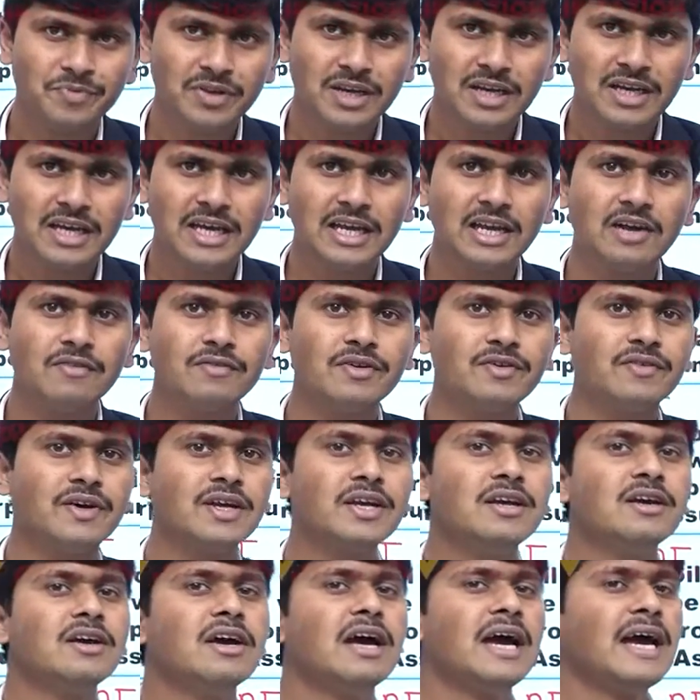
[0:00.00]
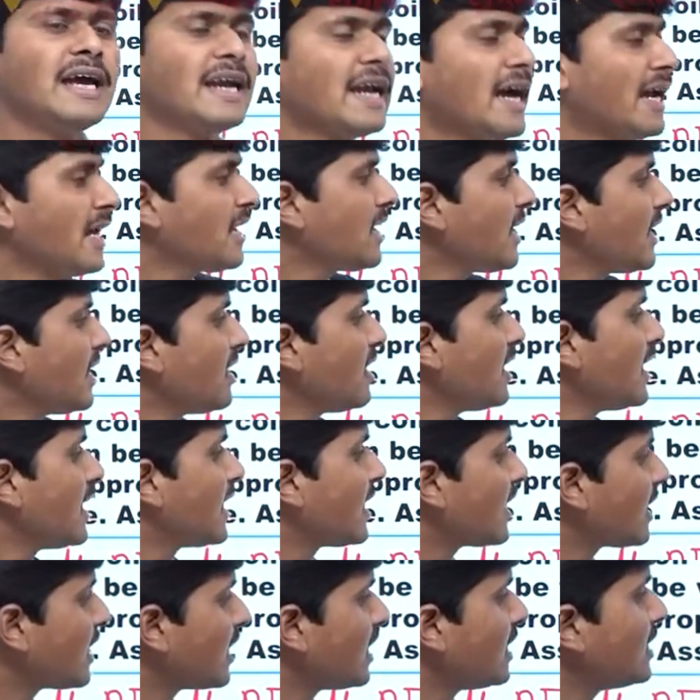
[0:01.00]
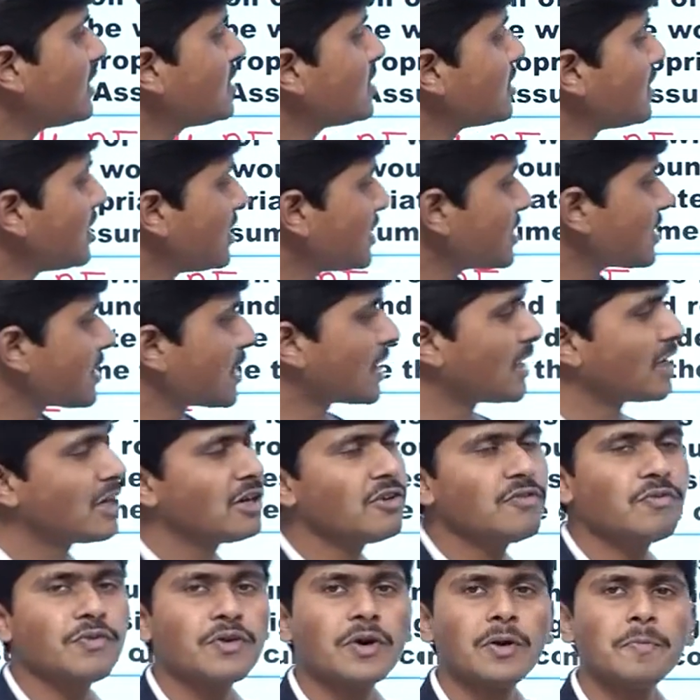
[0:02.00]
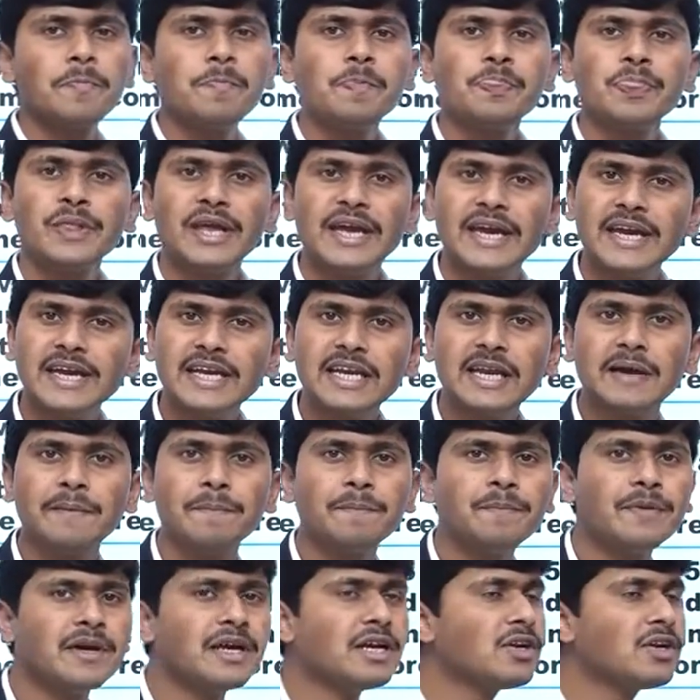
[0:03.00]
Clear everyone? And I can increase this current from 8 ampere